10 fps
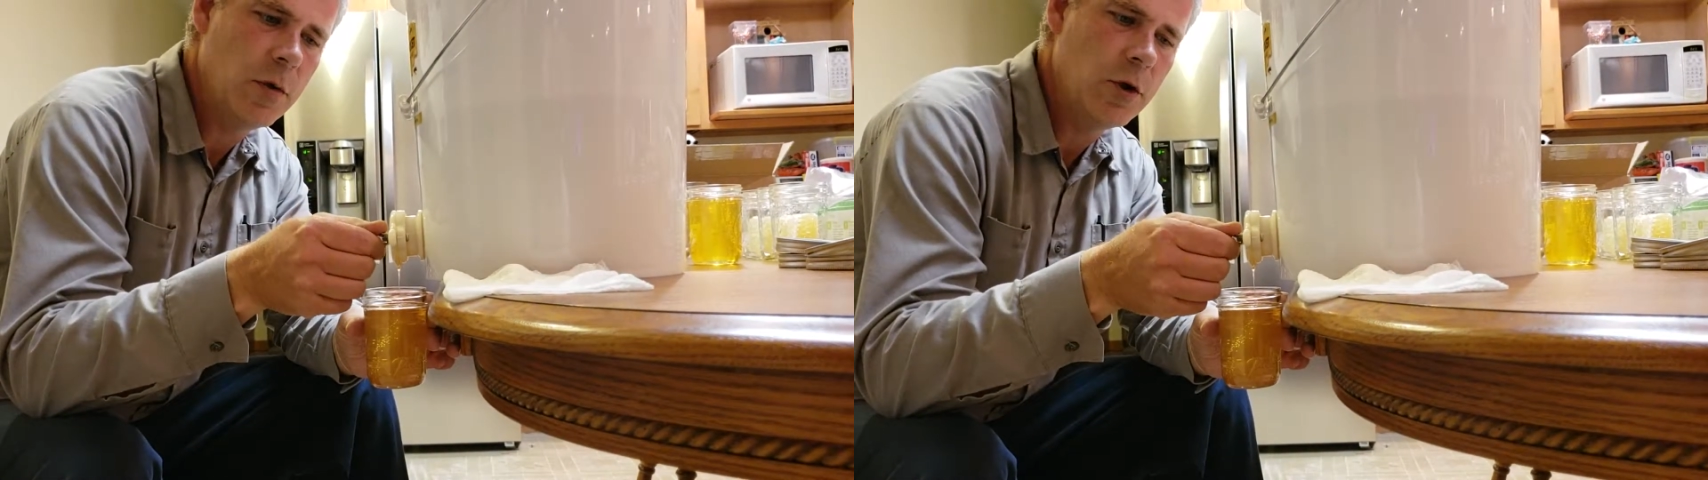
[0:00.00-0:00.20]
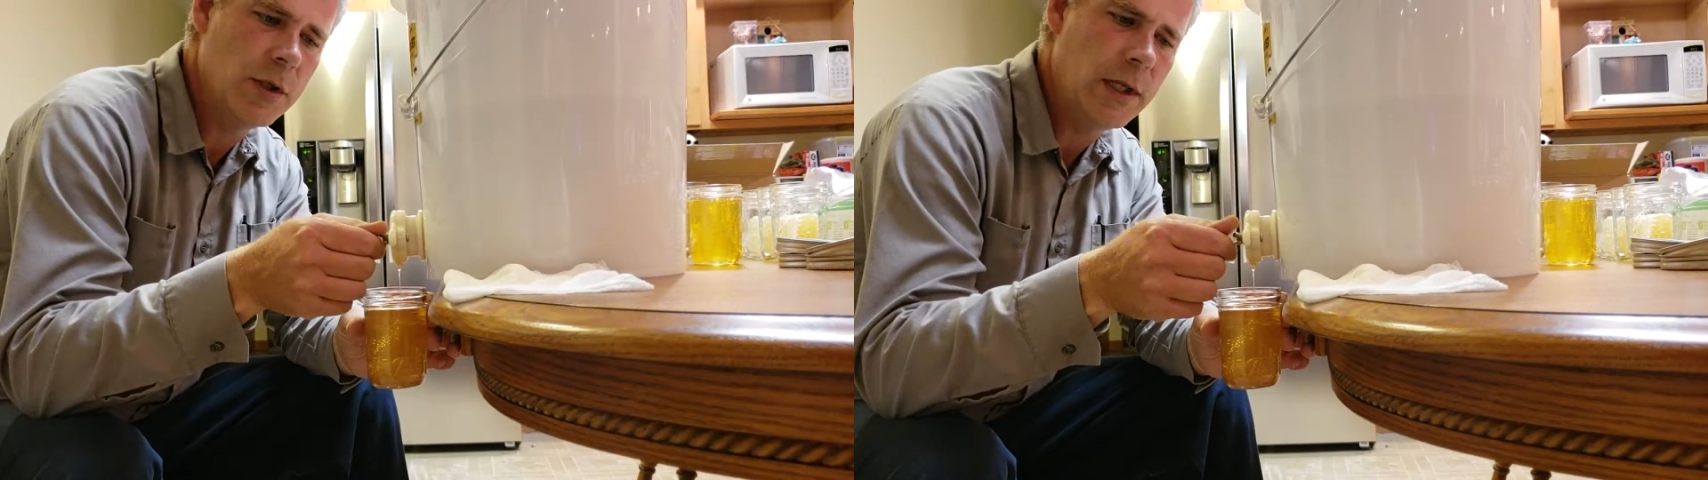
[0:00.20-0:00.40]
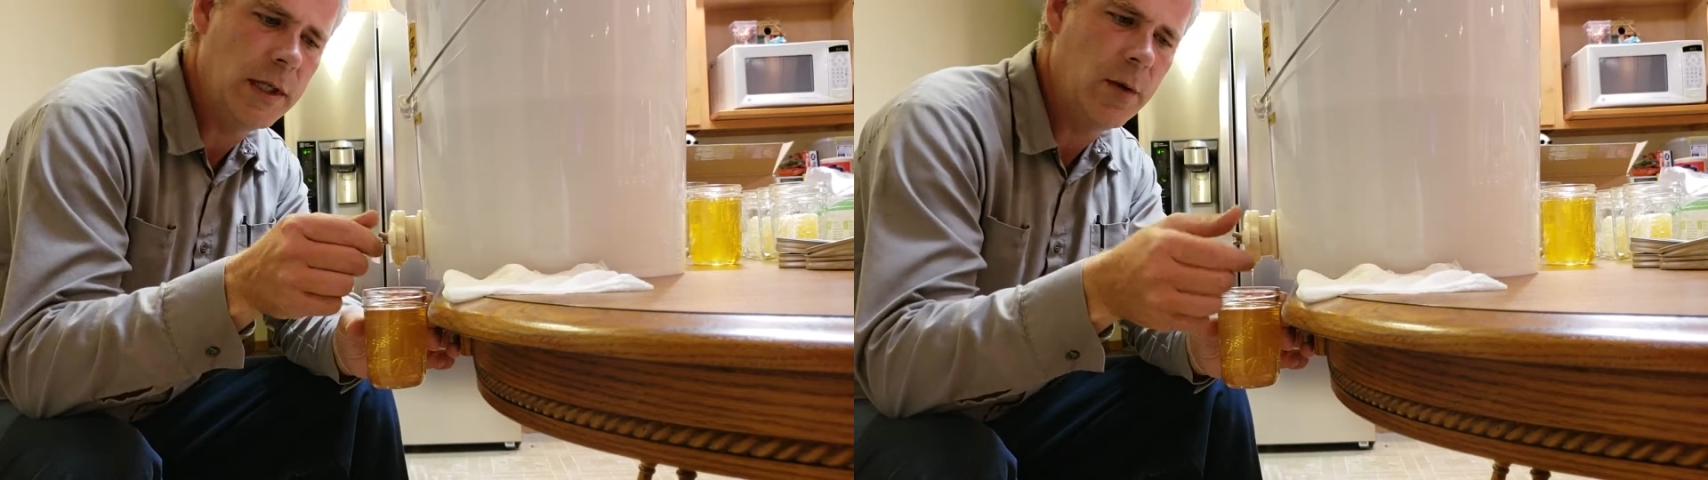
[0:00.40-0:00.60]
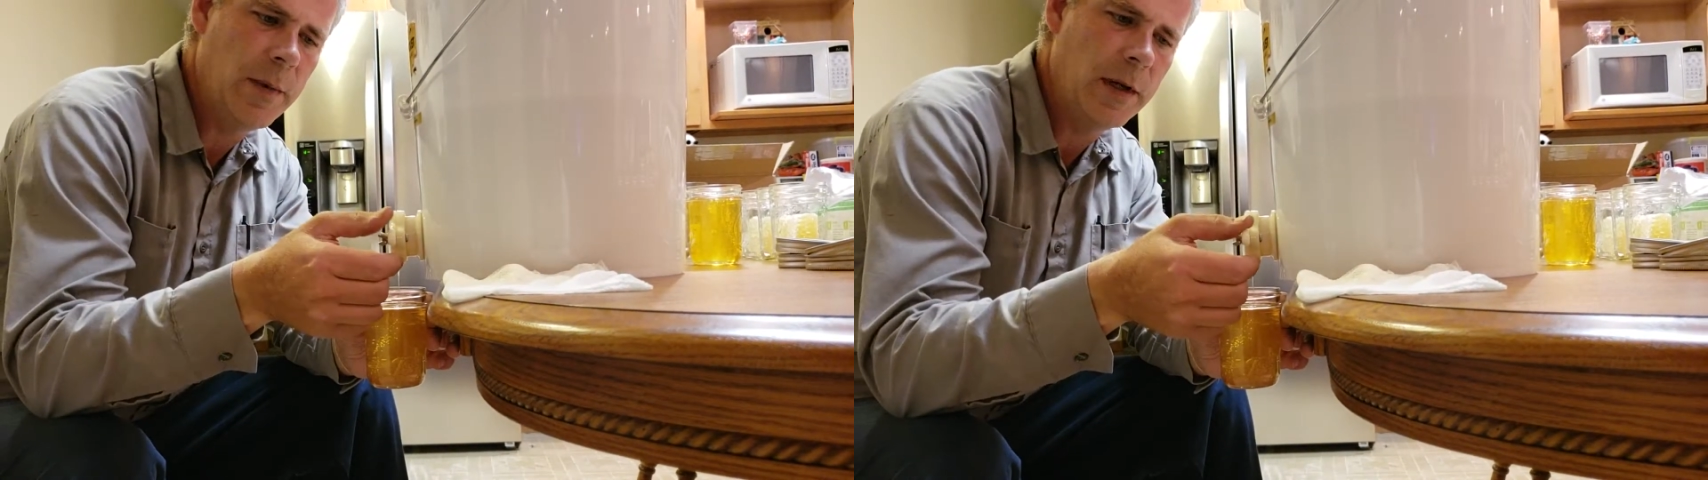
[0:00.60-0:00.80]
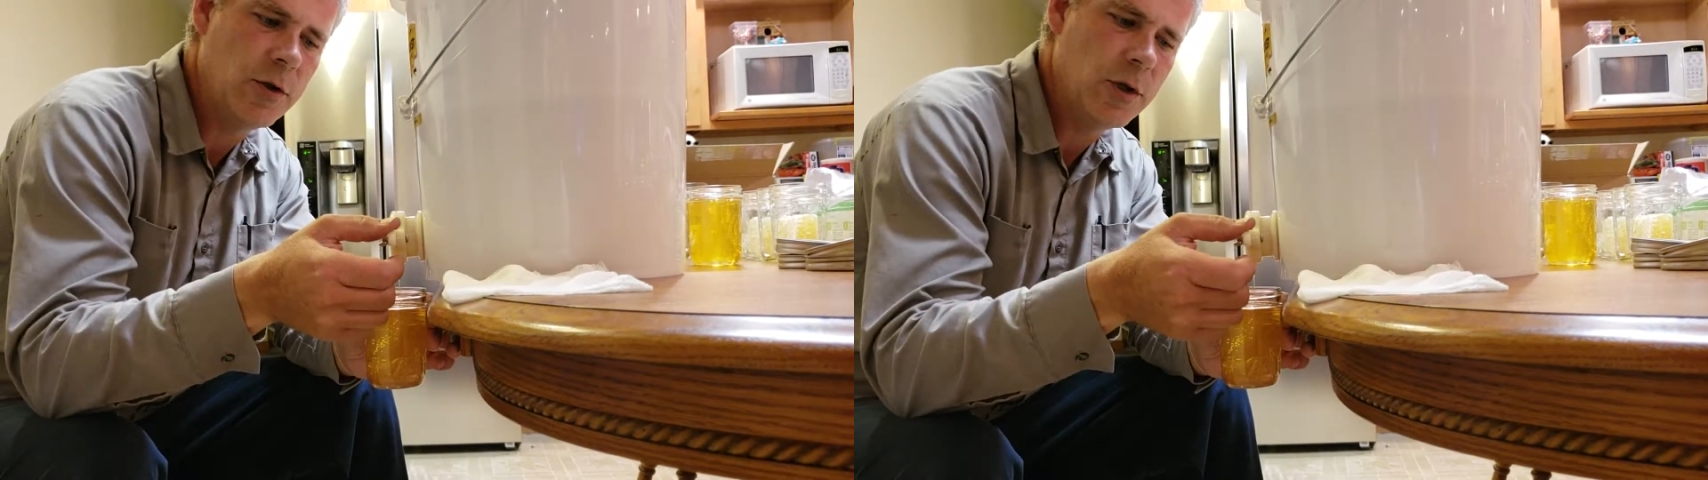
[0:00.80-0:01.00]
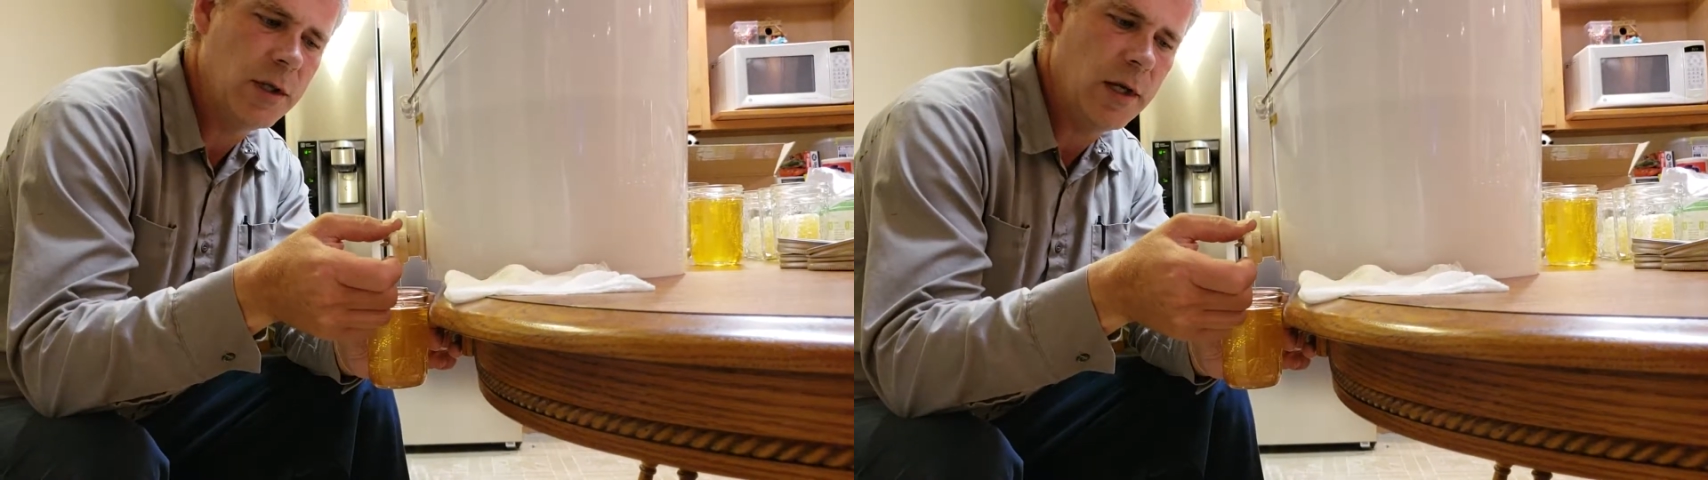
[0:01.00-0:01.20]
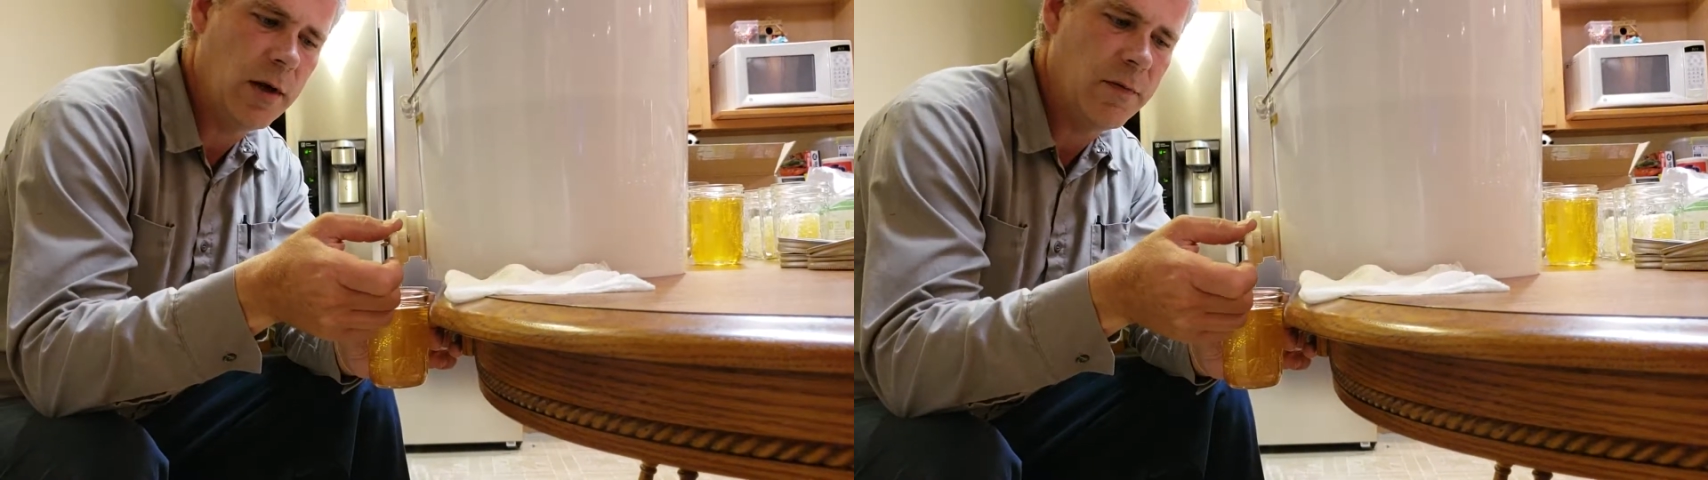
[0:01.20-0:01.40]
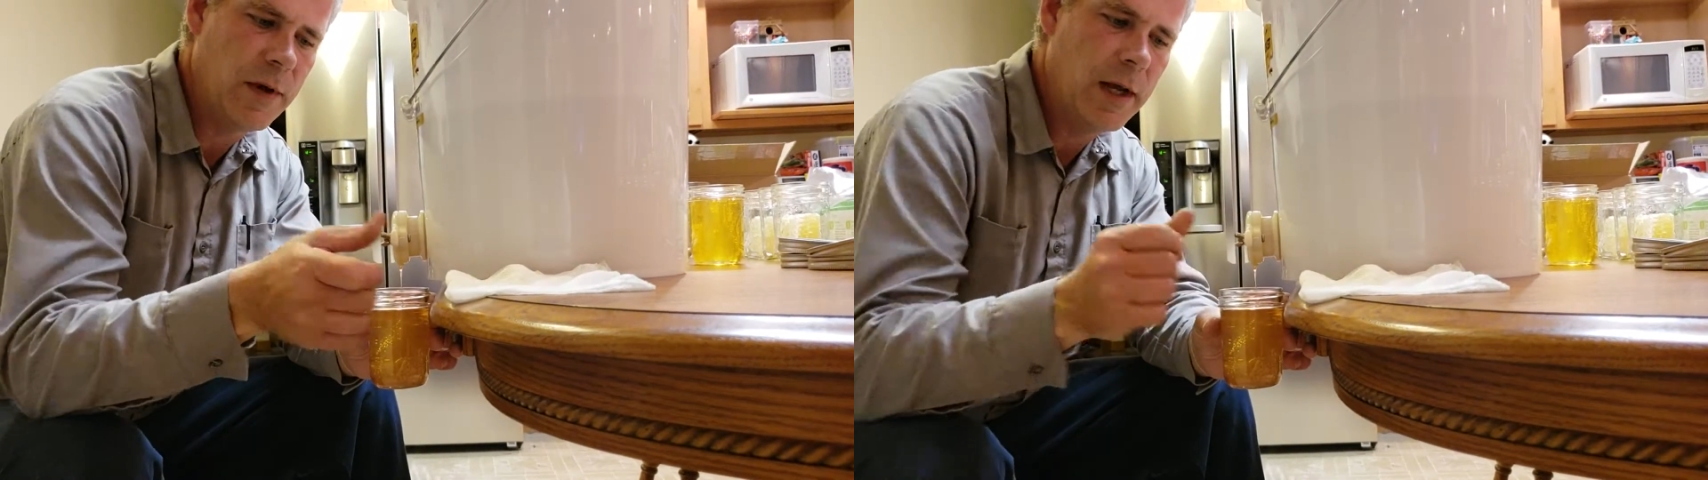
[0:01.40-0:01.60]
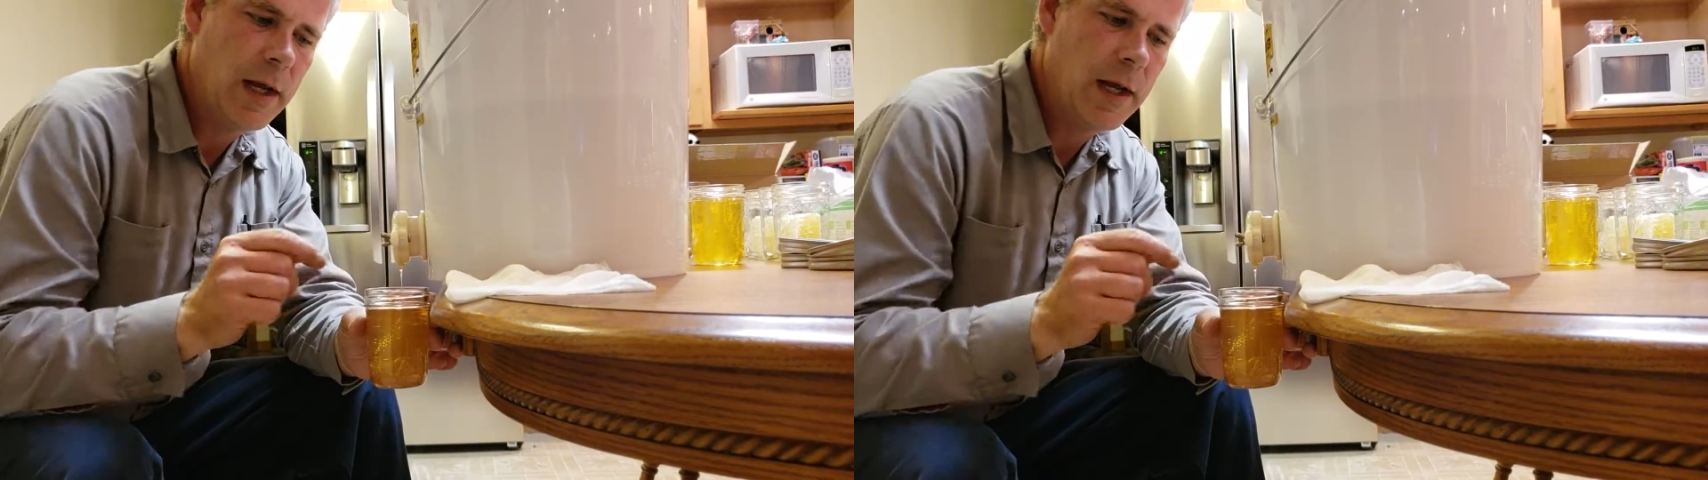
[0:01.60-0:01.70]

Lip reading: just a little bit, just enough.